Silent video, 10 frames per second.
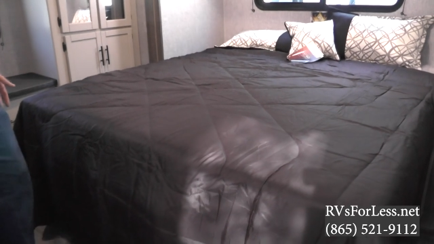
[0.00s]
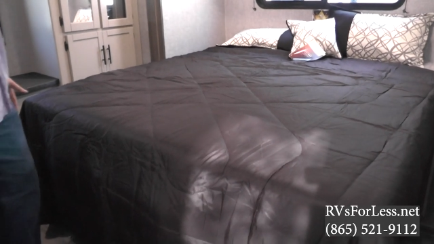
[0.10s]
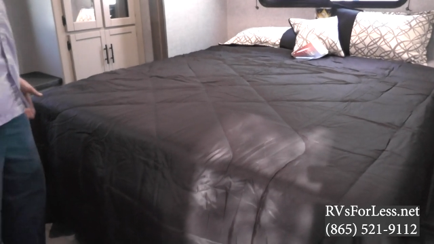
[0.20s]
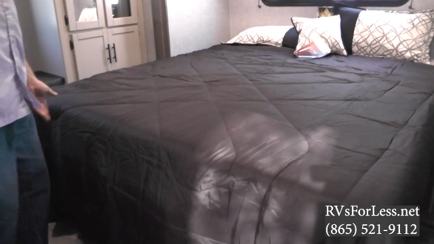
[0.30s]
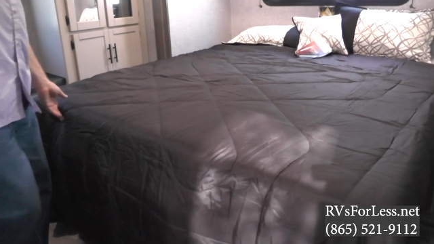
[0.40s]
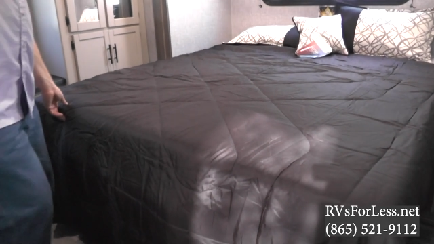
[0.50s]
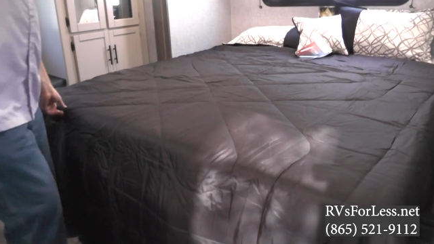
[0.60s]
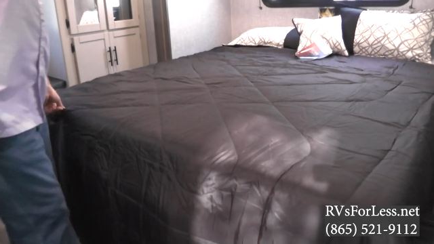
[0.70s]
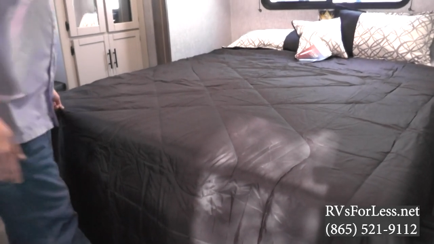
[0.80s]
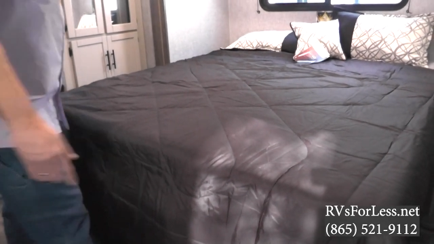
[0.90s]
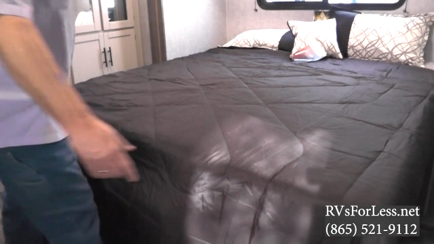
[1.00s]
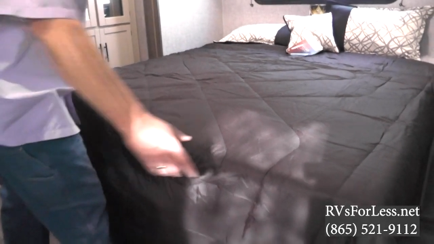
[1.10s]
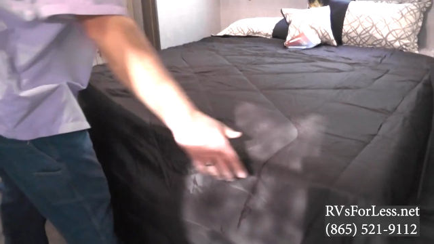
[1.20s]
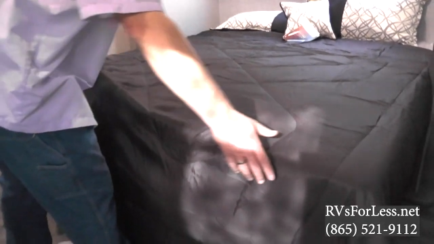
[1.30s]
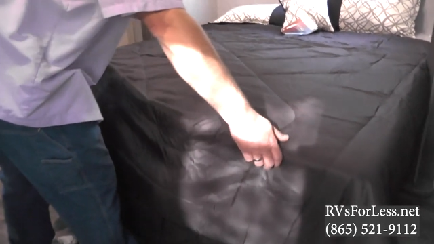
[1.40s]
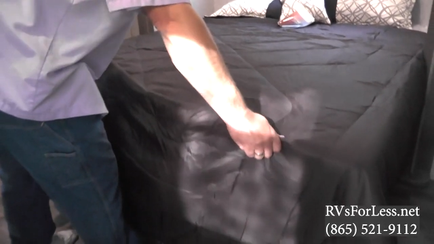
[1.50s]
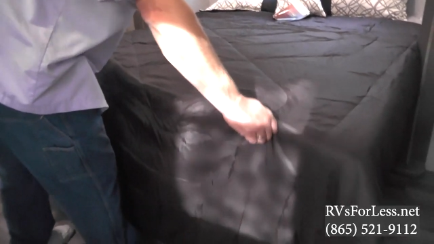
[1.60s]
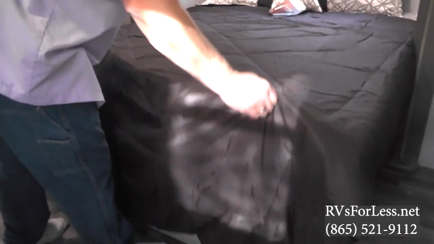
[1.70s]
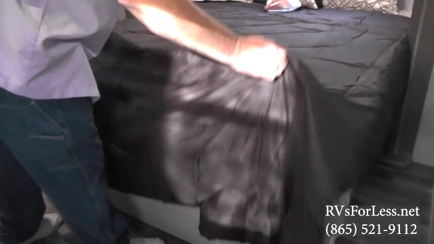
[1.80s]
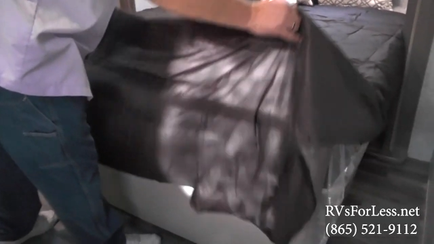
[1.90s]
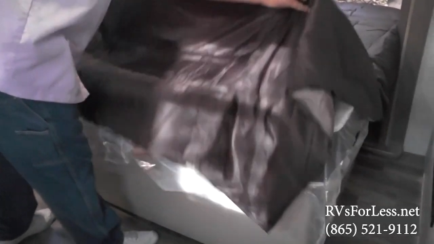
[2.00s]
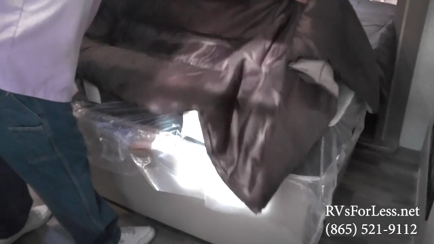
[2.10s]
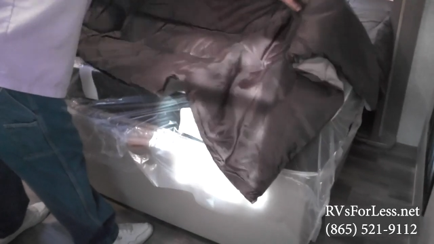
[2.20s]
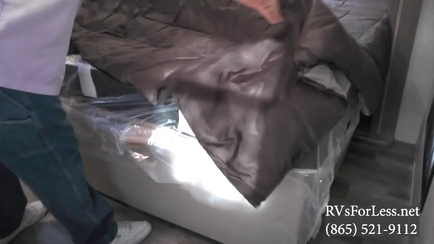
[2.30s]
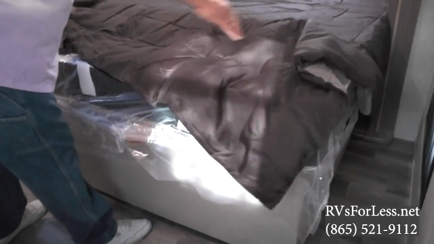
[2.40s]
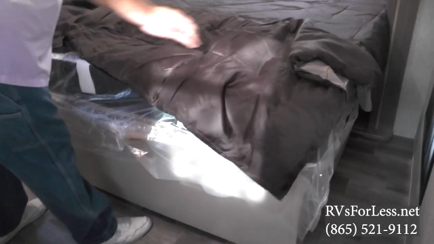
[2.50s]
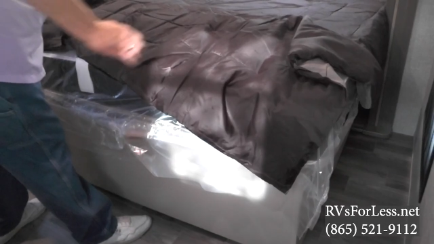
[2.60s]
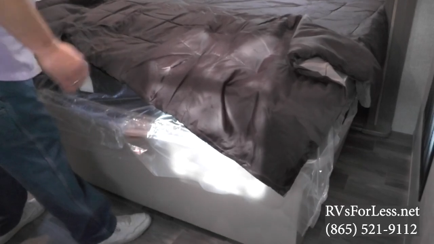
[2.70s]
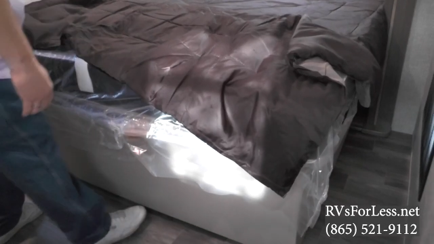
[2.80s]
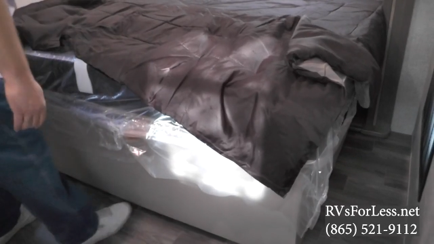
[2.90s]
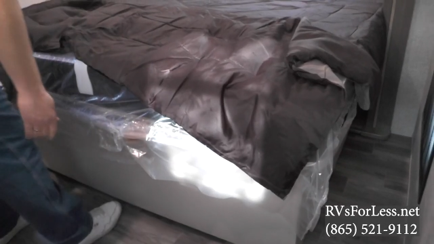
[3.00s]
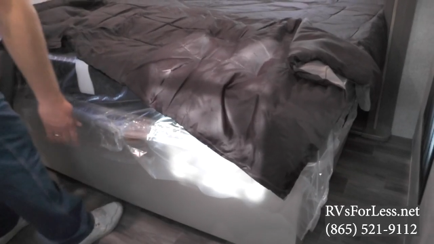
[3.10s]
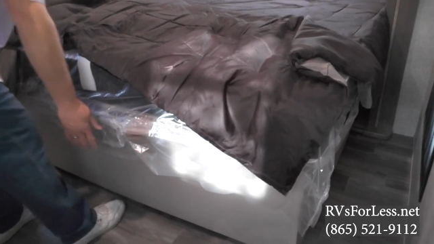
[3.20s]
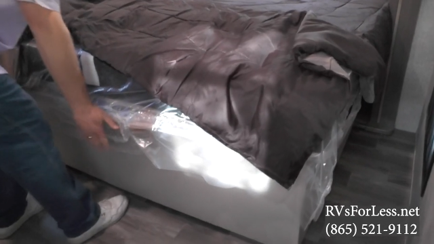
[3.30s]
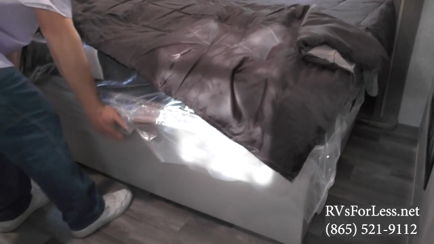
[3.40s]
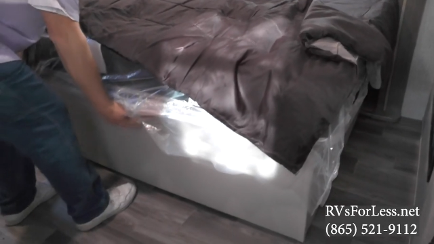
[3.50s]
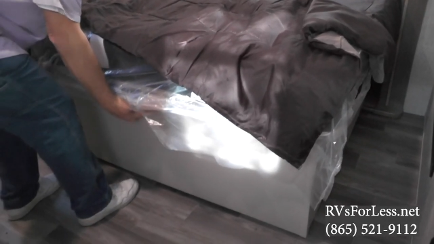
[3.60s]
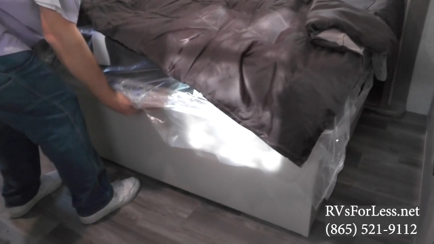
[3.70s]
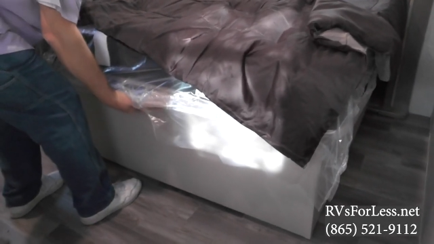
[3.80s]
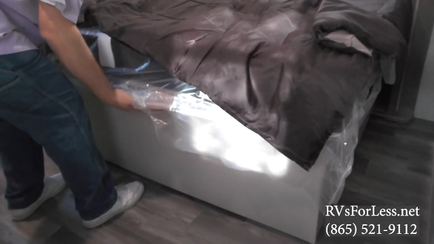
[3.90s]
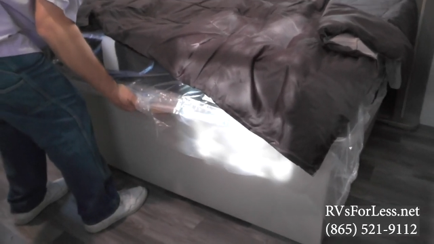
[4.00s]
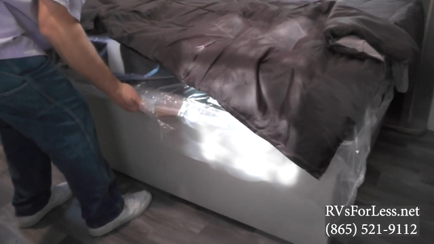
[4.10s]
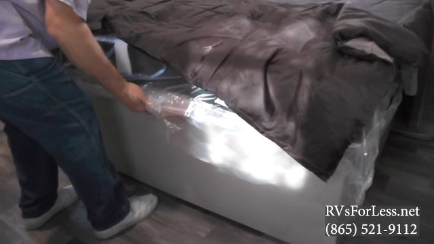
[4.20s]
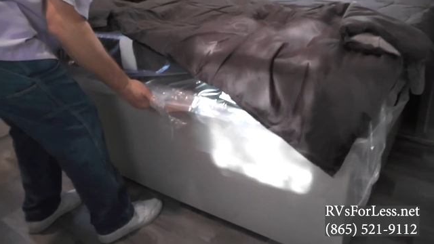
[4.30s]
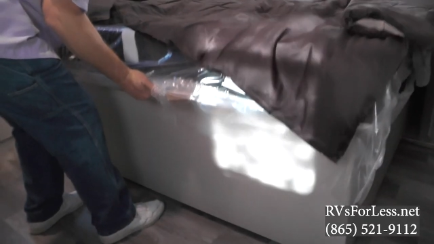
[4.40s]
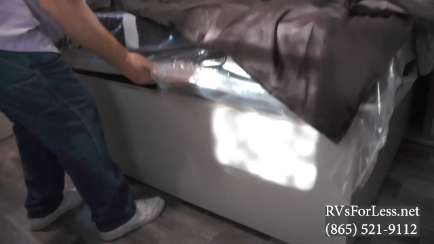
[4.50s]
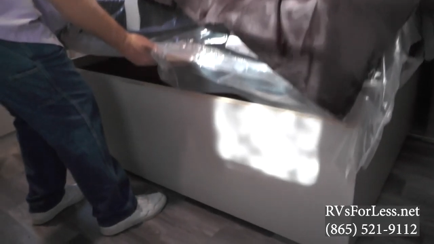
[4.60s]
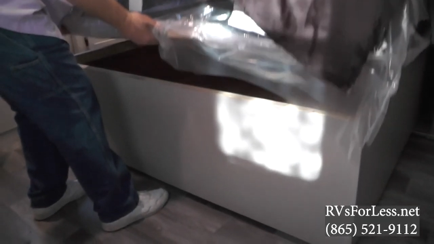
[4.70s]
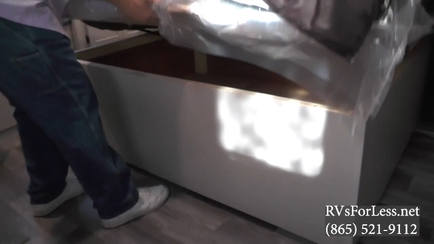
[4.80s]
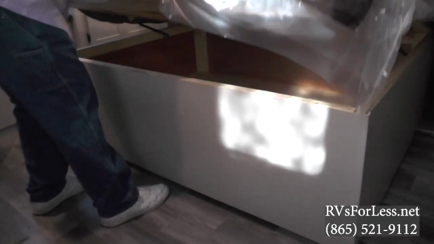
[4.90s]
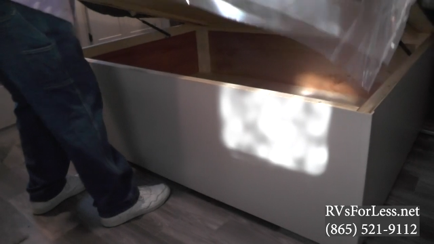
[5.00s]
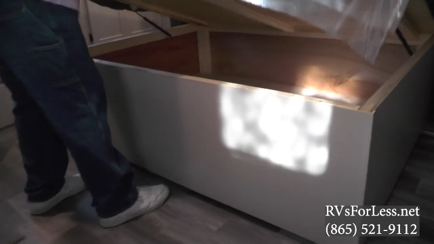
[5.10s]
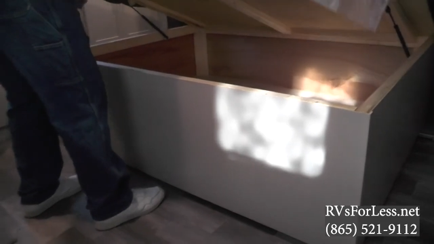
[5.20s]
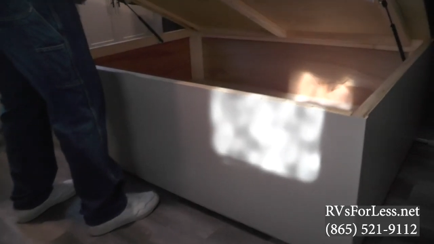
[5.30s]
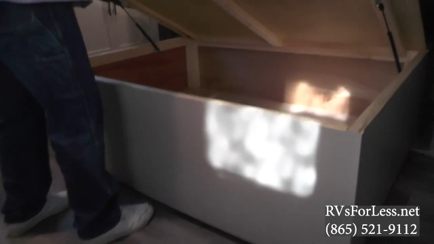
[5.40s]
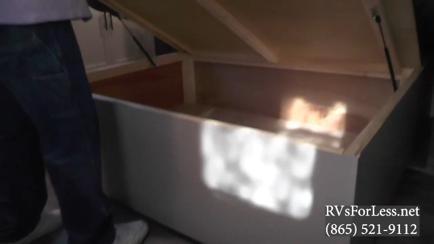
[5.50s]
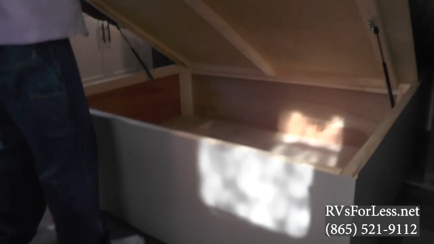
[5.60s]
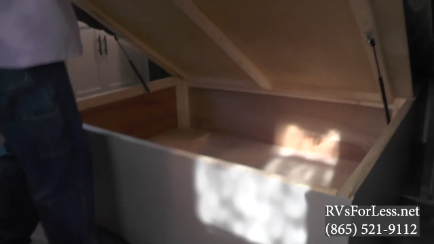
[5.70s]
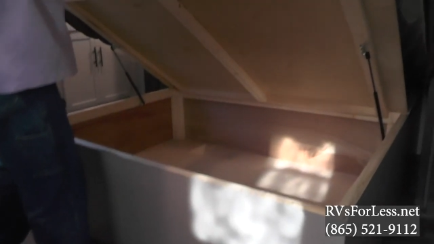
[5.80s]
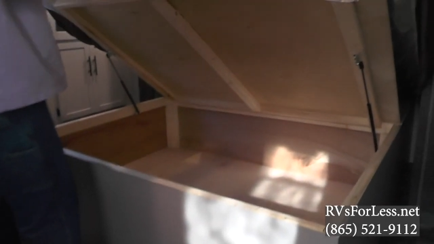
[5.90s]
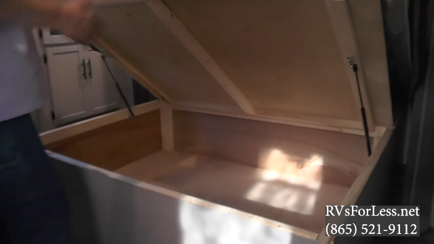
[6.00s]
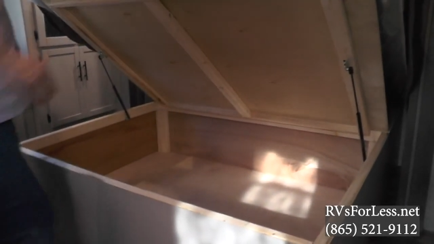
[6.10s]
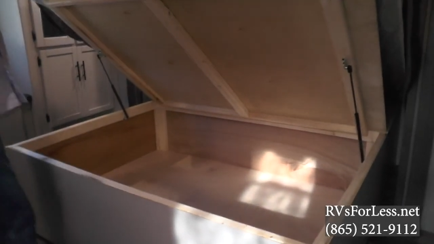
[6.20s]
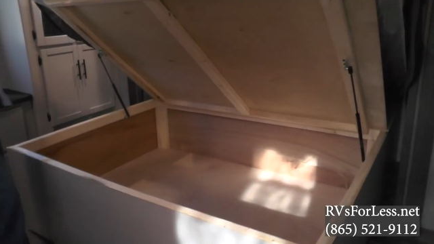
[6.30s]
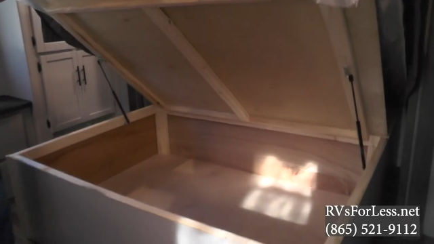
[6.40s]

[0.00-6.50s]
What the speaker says: Nobody's mouth can be seen.